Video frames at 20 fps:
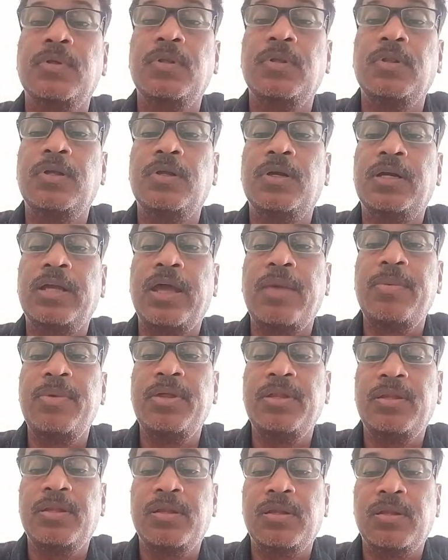The time
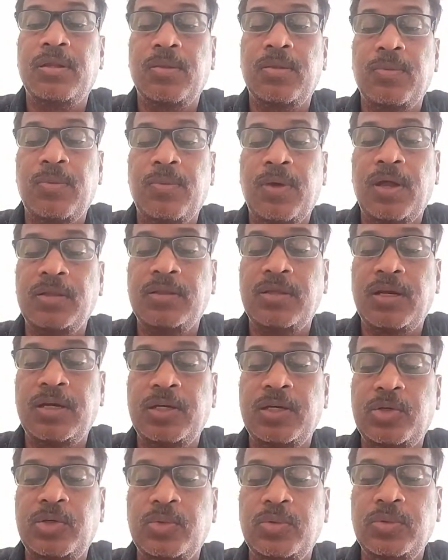is
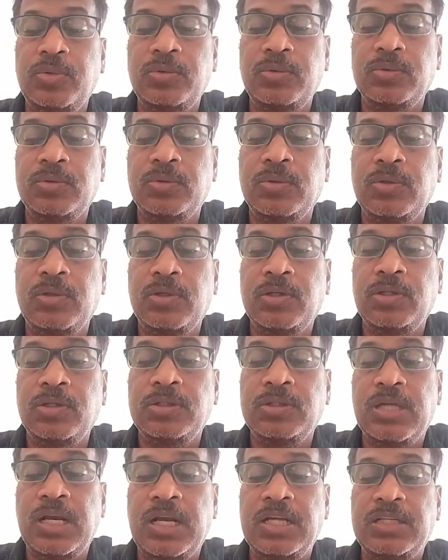1:32.
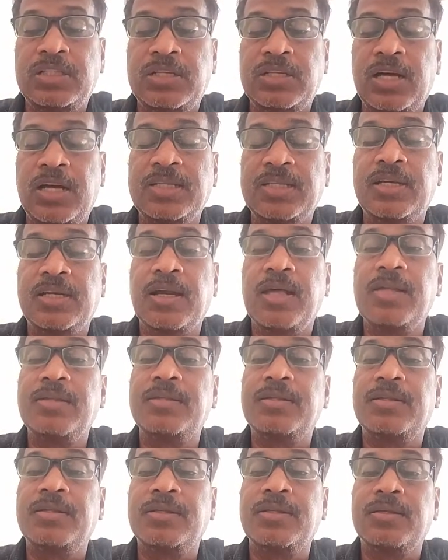Shall I start the class?